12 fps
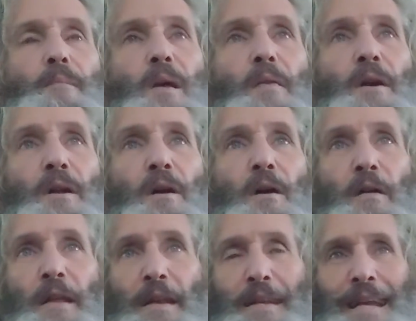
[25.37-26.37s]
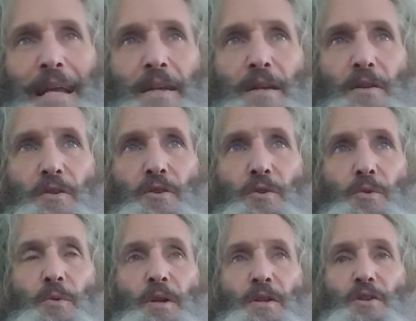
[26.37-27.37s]
that are intended
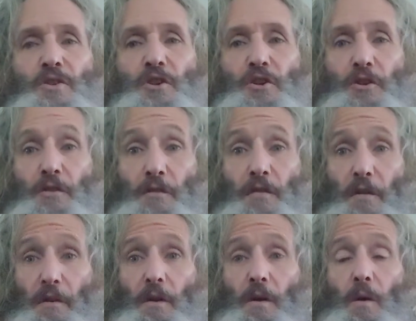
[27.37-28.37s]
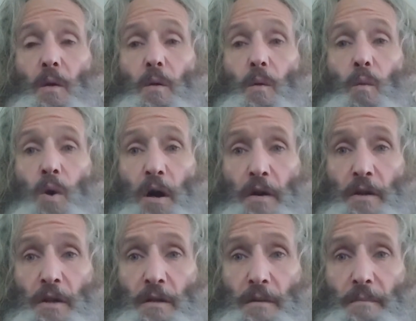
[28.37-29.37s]
to conserve water,